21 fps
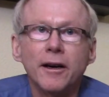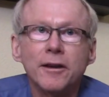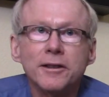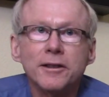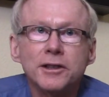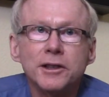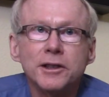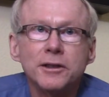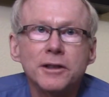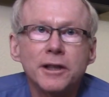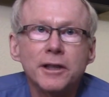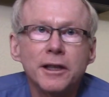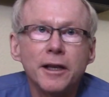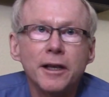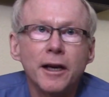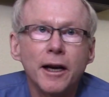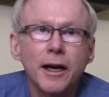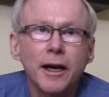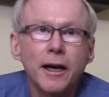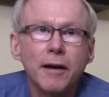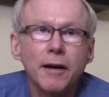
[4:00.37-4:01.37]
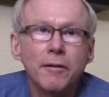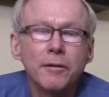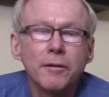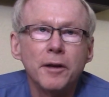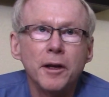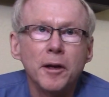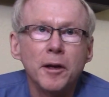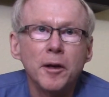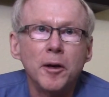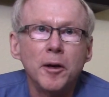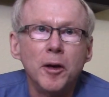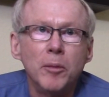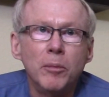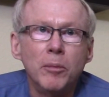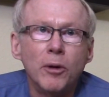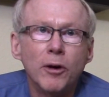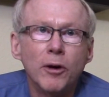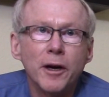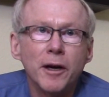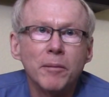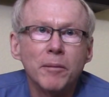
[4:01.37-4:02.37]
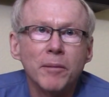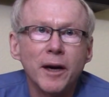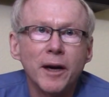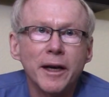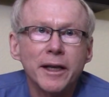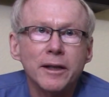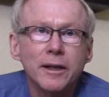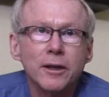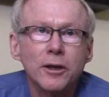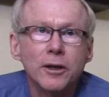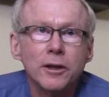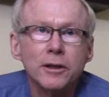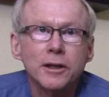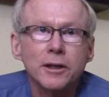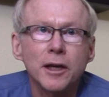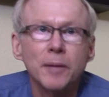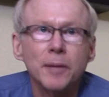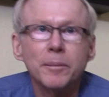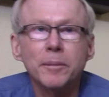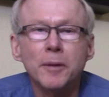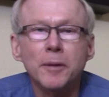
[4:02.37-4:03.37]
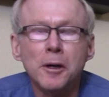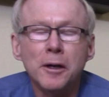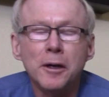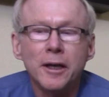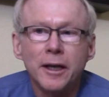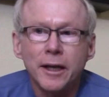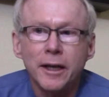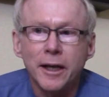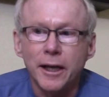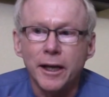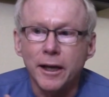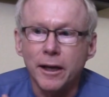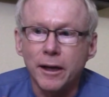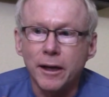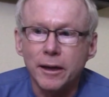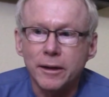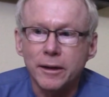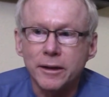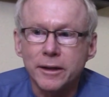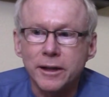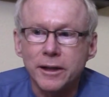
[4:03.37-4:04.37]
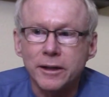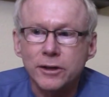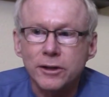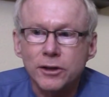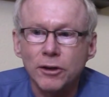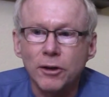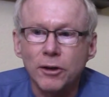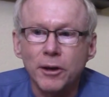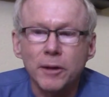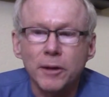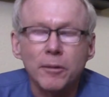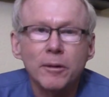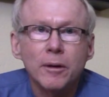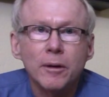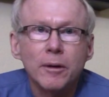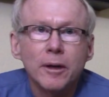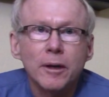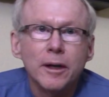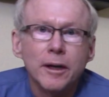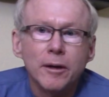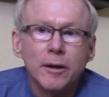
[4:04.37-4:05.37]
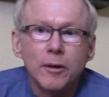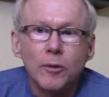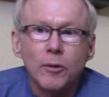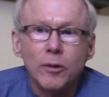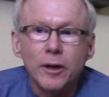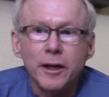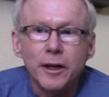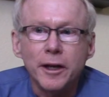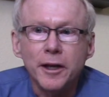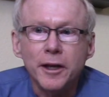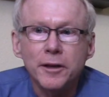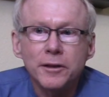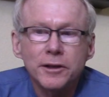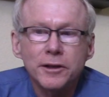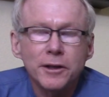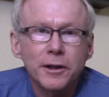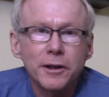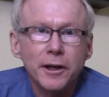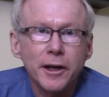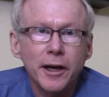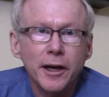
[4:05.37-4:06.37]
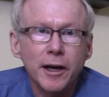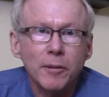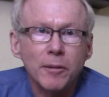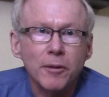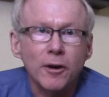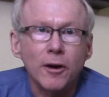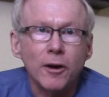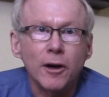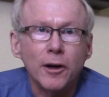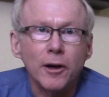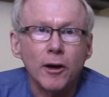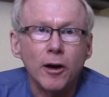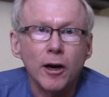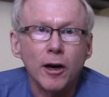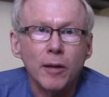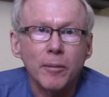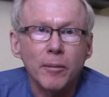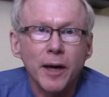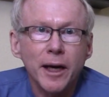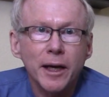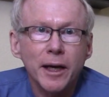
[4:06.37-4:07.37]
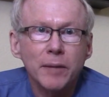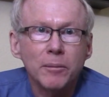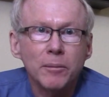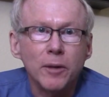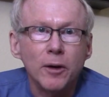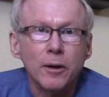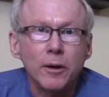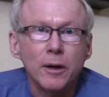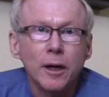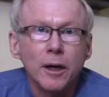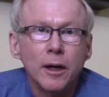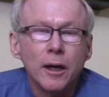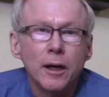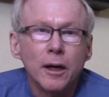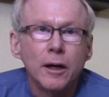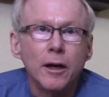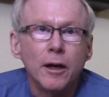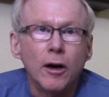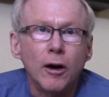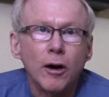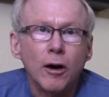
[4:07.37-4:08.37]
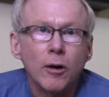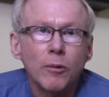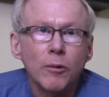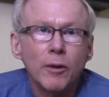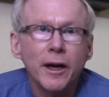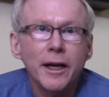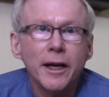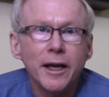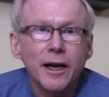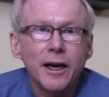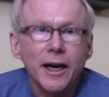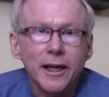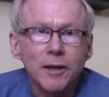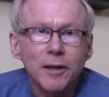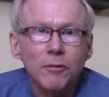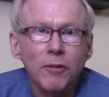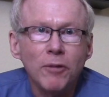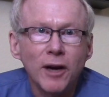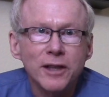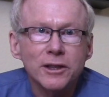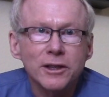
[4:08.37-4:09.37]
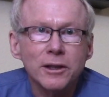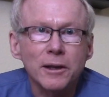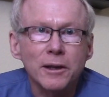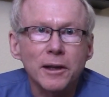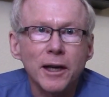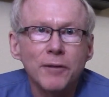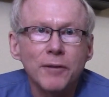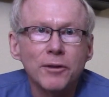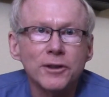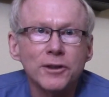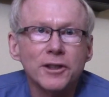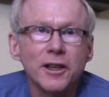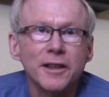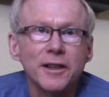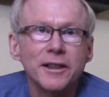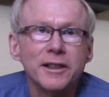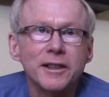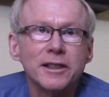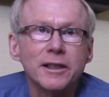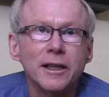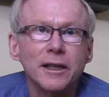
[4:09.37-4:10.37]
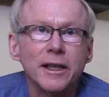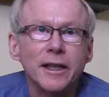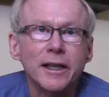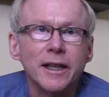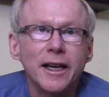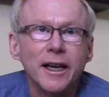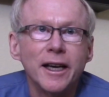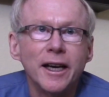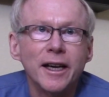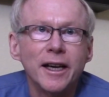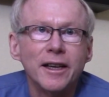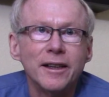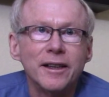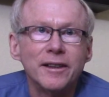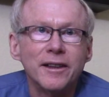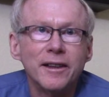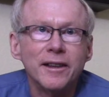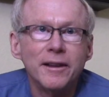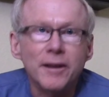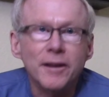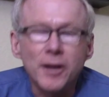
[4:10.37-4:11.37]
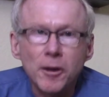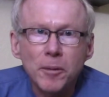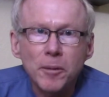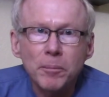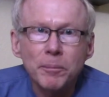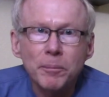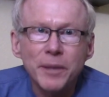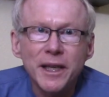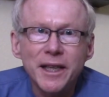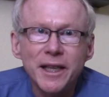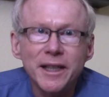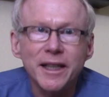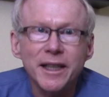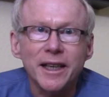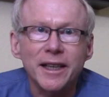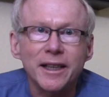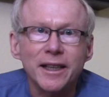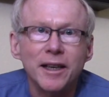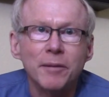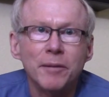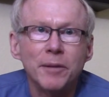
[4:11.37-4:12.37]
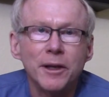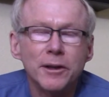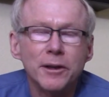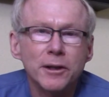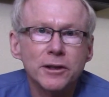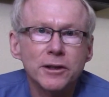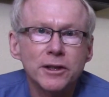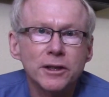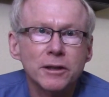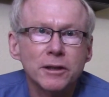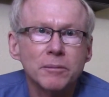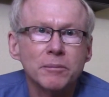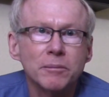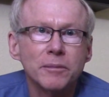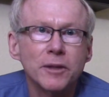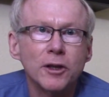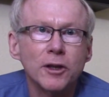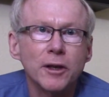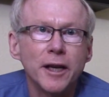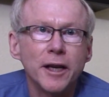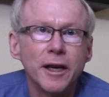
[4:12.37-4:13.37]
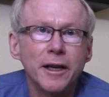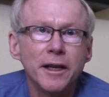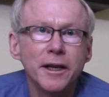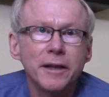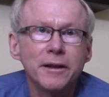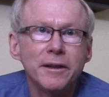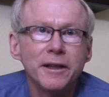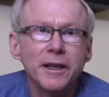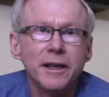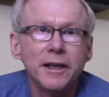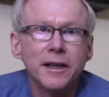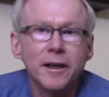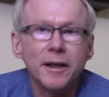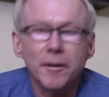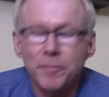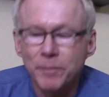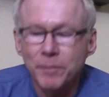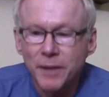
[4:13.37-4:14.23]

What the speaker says: as you see I have the Boya mic hooked up and it's going into the camera on automatic mode. Now already I can watch the levels on this thing and they're peaking. I mean, they're just hitting the